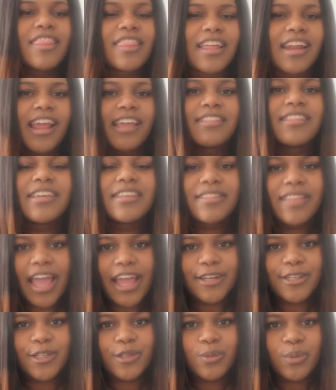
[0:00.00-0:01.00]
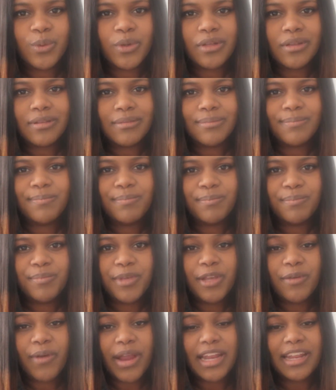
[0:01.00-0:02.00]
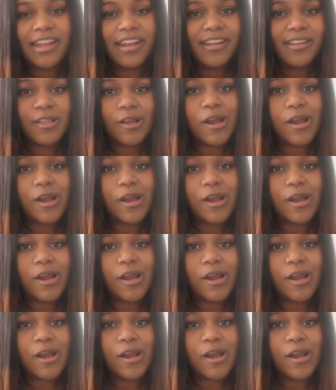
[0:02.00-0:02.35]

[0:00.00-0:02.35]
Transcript: then I think that you will be great here.